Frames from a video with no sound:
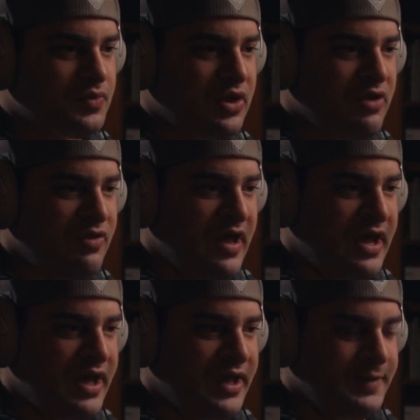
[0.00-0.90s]

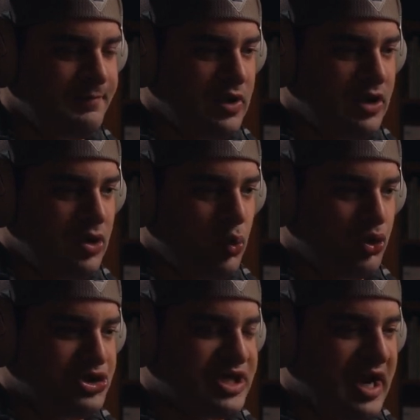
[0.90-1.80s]
they were
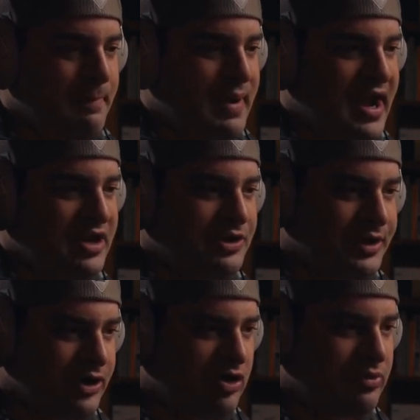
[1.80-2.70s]
just kind of
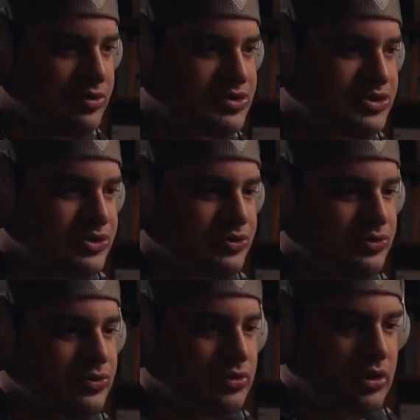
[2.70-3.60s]
pandering almost
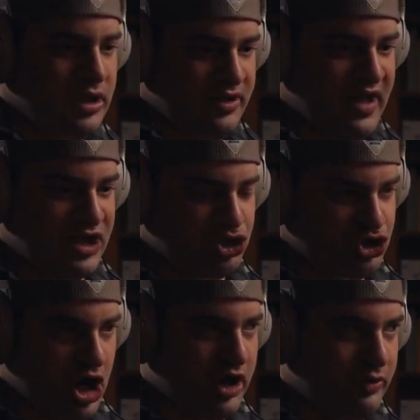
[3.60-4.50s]
to that
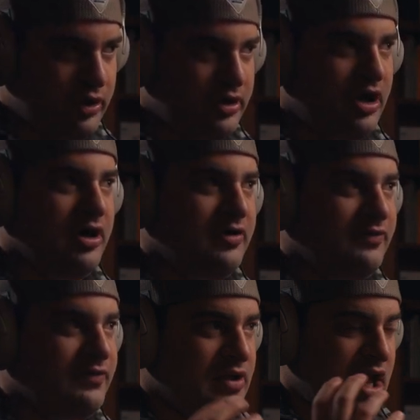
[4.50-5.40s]
genre
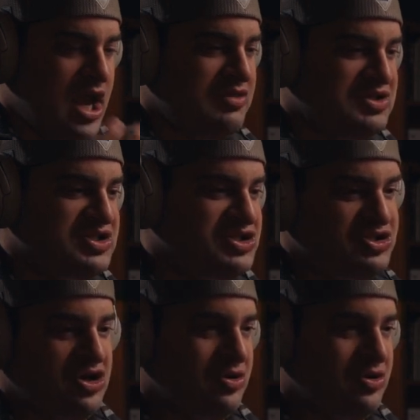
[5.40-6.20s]
of, hey, this is